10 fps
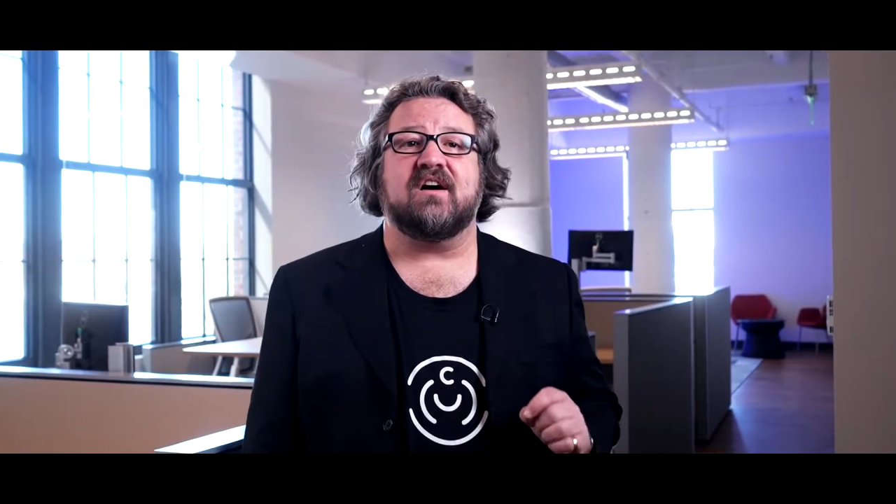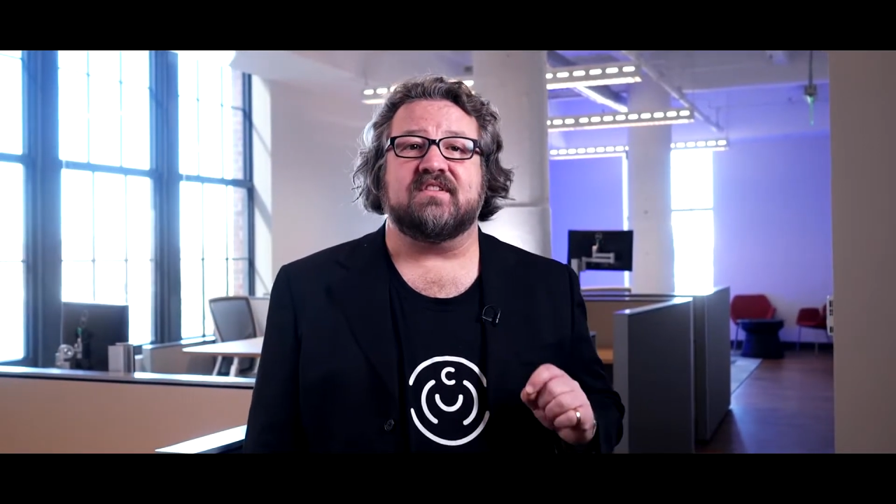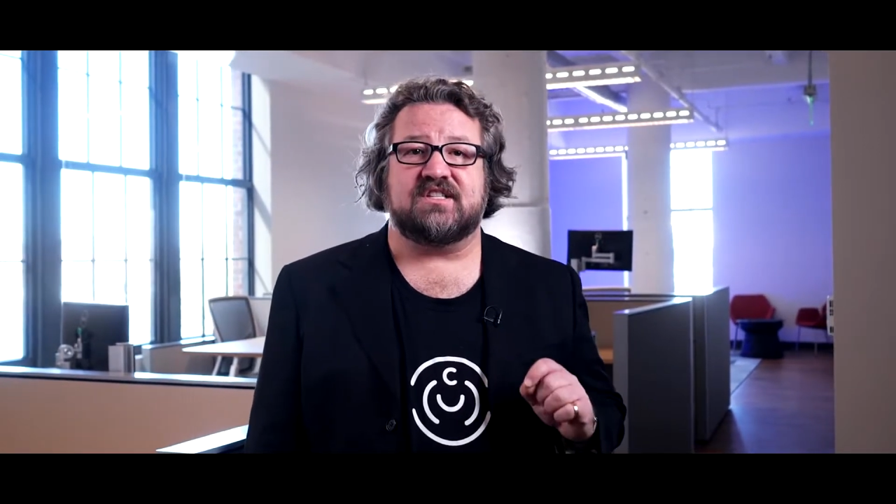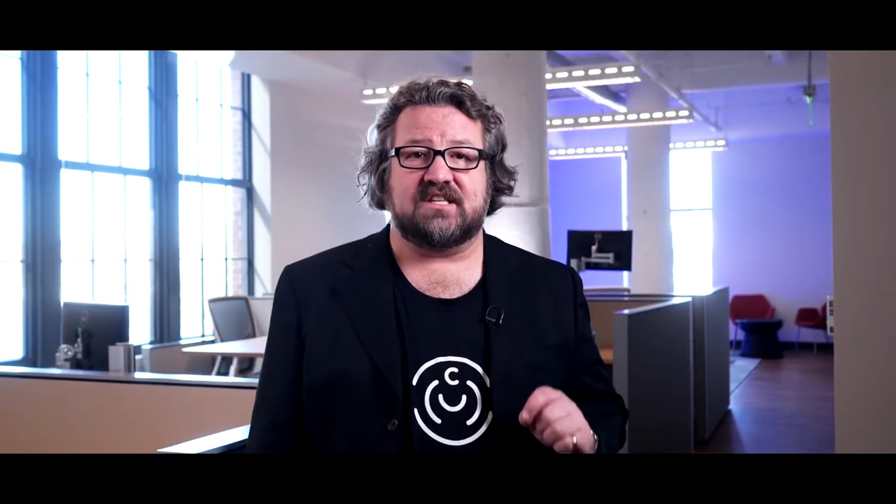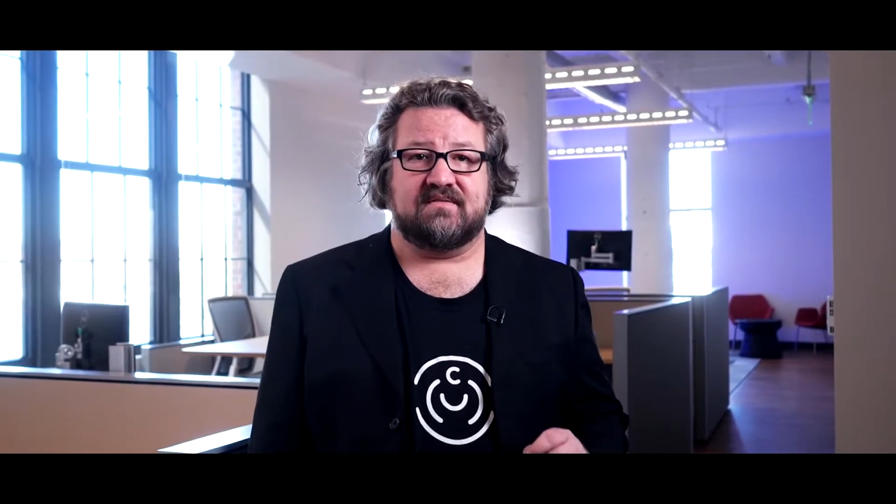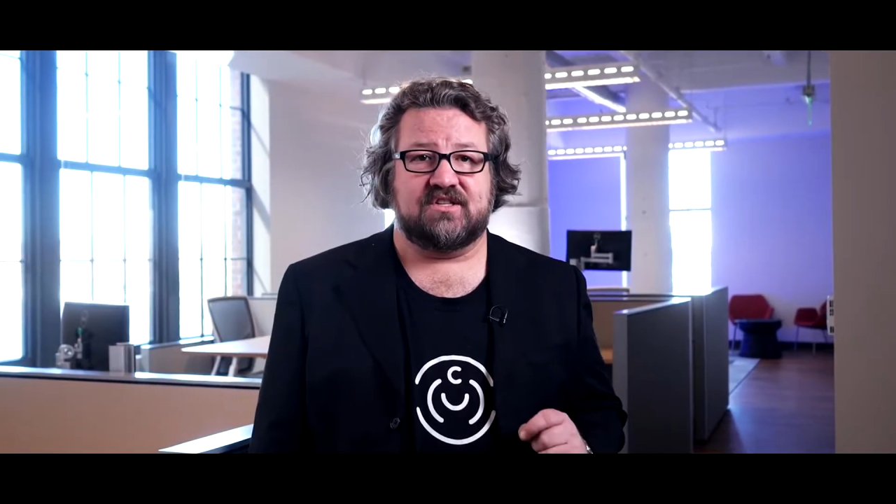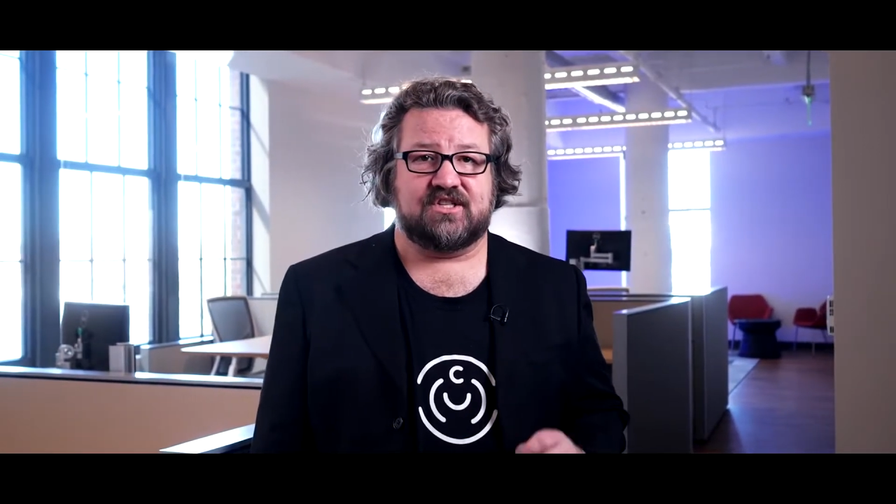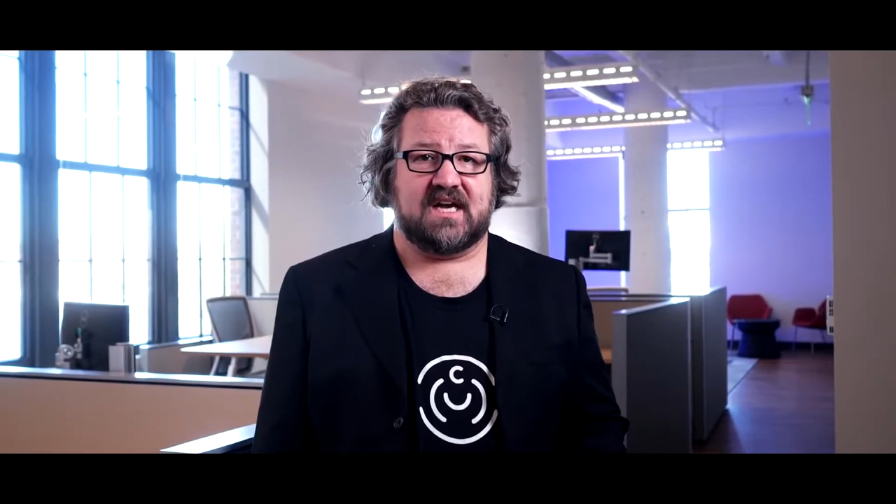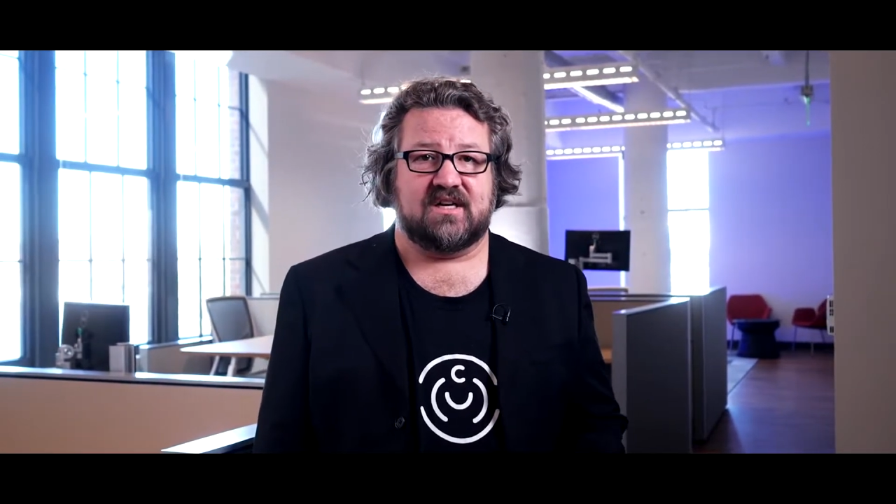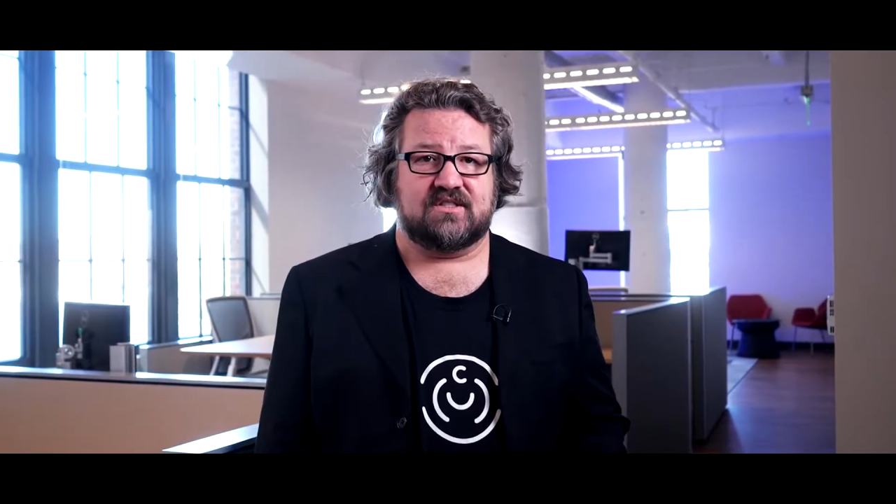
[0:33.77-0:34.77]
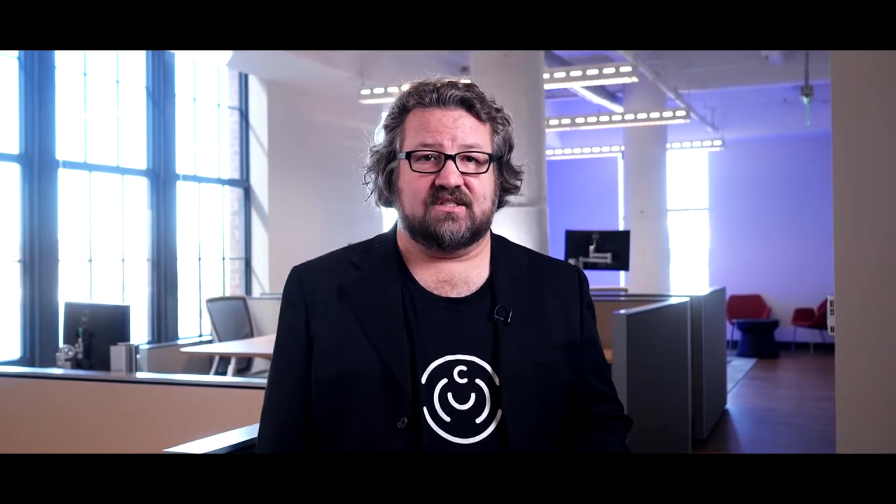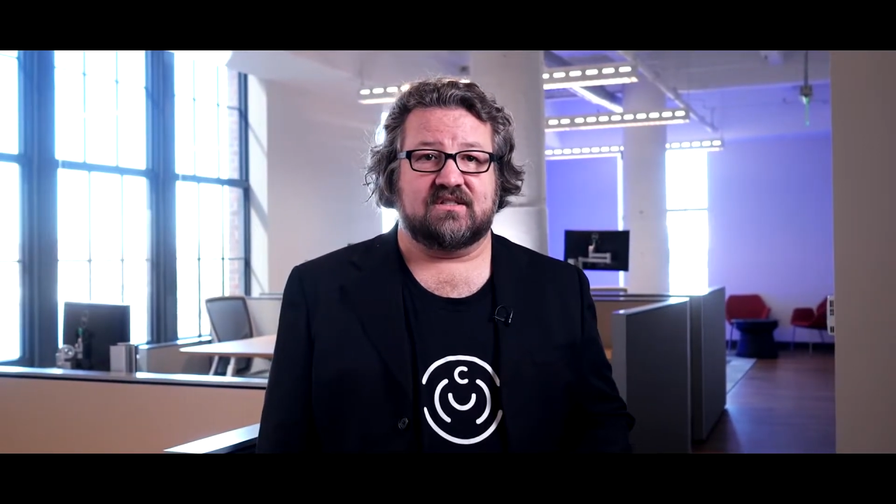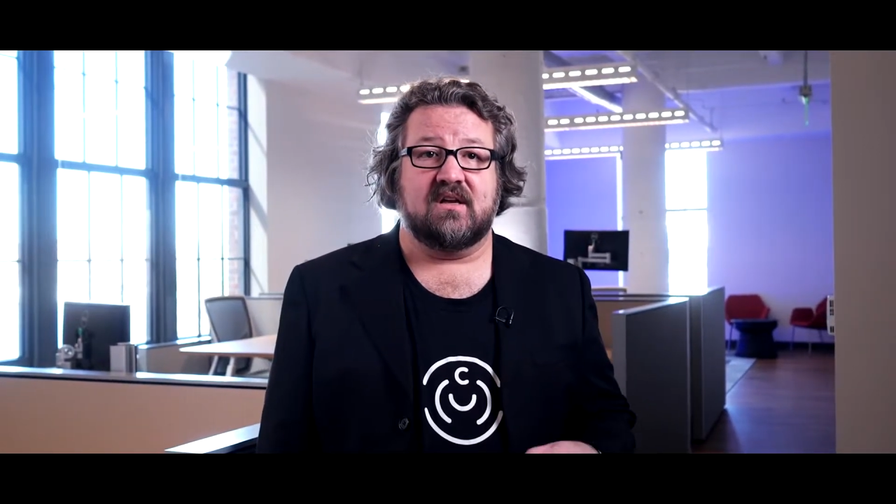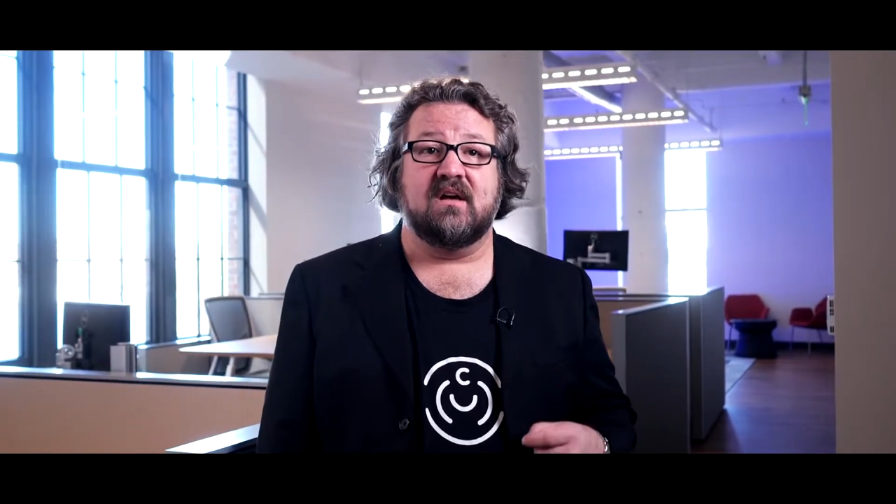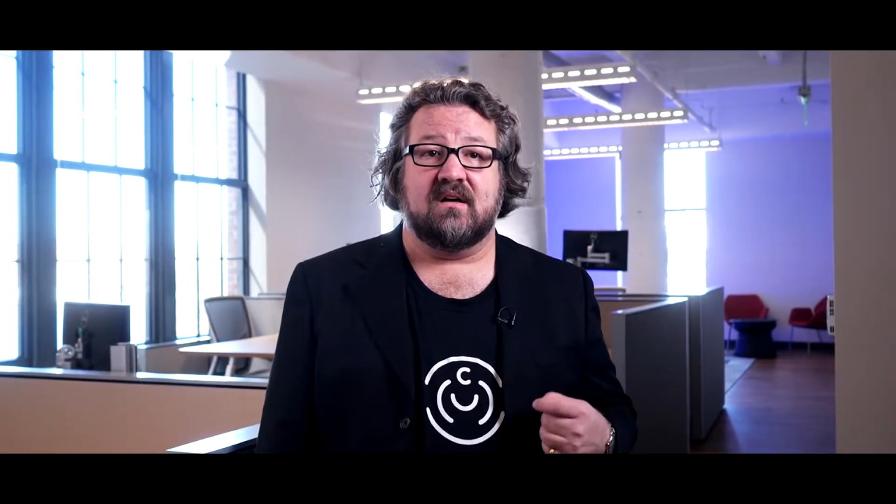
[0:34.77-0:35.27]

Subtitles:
of the 7 challenges